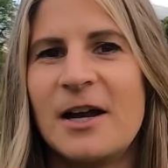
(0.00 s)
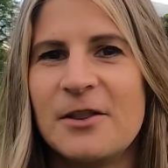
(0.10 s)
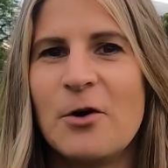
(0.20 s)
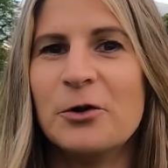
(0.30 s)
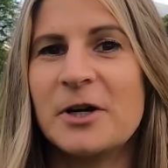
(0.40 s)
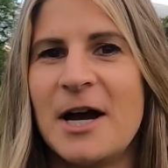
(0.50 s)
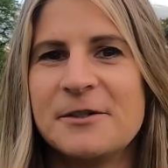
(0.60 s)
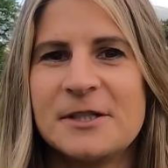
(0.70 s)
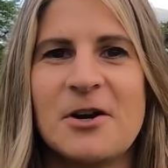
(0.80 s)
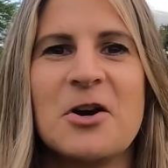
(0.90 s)
A lot of the older
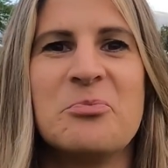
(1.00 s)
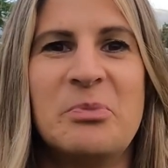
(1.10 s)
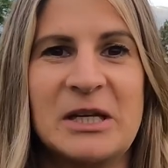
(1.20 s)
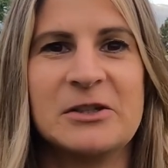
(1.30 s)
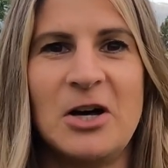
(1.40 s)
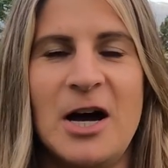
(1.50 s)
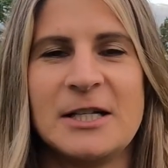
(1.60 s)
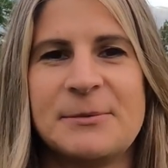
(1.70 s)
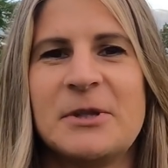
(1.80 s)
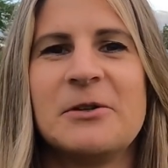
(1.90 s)
houses are in big
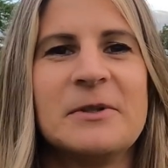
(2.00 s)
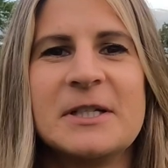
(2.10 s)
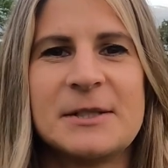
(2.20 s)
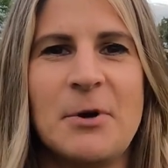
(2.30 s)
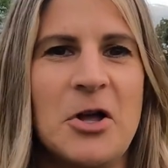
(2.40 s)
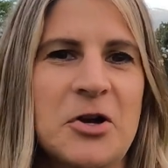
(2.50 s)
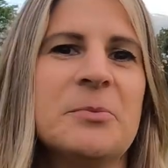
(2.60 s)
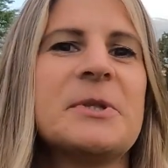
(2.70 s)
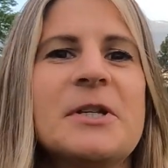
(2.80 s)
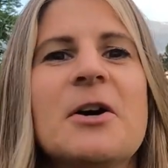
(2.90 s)
lots, but they're really small
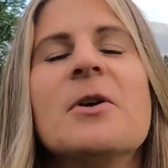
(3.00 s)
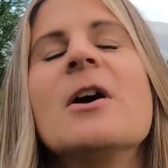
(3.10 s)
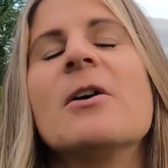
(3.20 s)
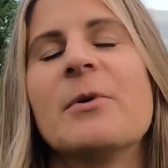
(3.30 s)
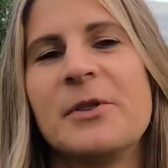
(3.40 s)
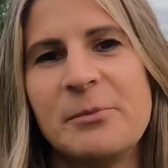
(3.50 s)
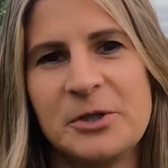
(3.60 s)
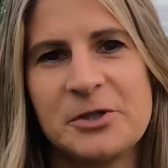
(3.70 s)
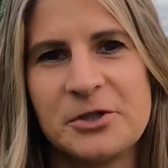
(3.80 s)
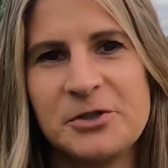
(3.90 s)
homes. So what the
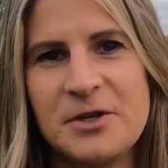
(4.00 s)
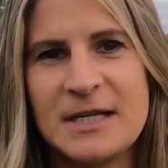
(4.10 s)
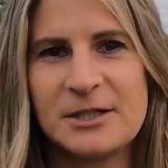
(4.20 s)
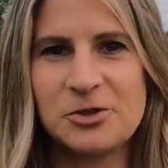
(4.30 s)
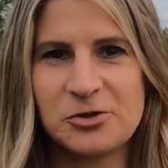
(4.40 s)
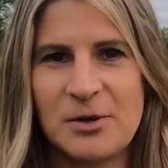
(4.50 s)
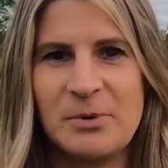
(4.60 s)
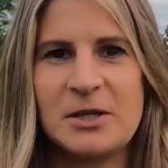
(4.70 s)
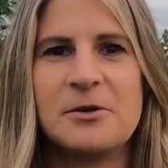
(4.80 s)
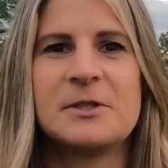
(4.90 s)
builders are doing is they're
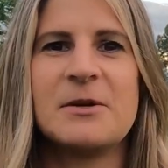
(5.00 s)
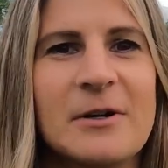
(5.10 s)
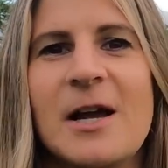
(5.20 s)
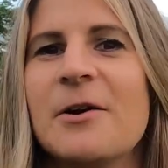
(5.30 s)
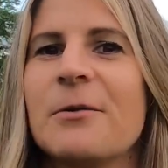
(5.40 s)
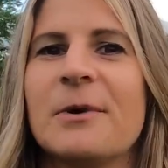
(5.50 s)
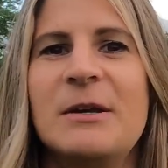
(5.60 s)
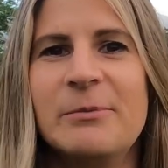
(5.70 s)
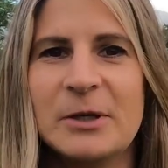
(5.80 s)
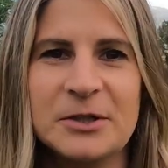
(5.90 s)
scraping those where they're kind of
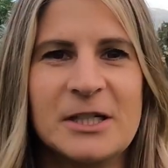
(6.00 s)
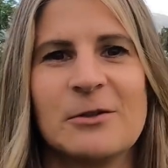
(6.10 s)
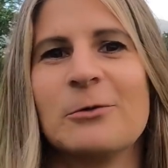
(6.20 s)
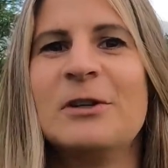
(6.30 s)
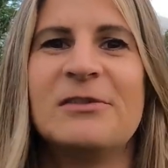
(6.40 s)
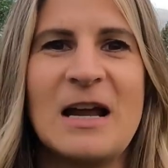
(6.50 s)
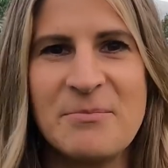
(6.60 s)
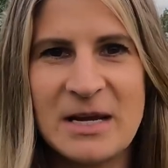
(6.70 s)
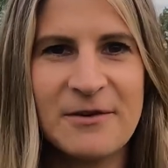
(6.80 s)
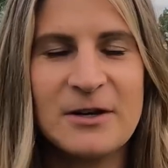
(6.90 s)
rebuilding and
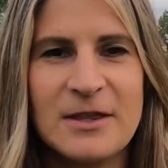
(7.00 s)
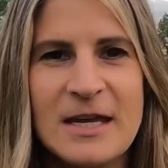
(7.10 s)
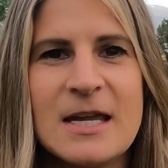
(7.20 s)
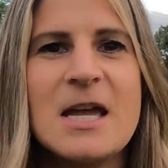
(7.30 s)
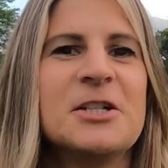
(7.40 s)
revamping everything.